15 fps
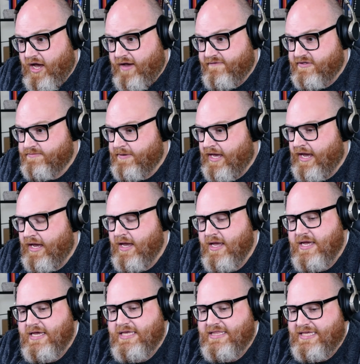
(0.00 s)
office PA,
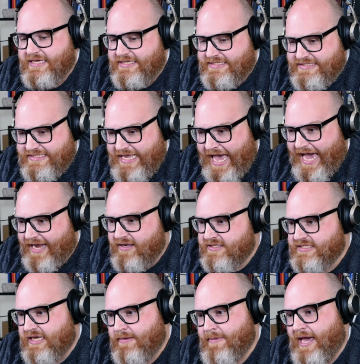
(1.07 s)
the
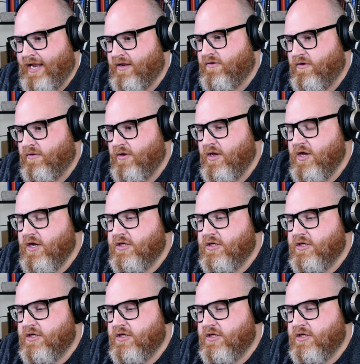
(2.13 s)
exact same attitude.